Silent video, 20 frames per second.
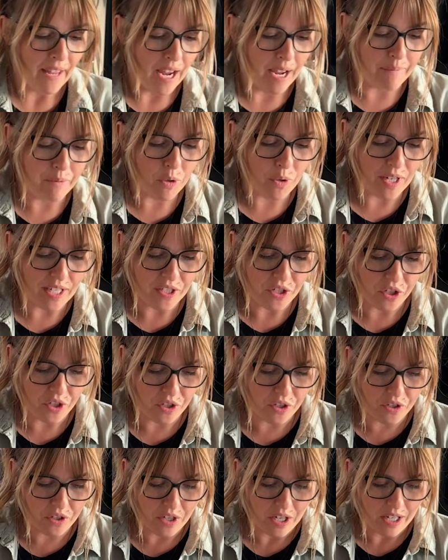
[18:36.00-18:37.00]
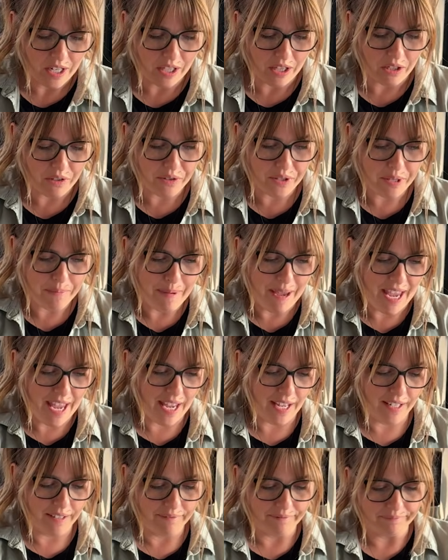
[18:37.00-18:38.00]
I'm going to close the bag.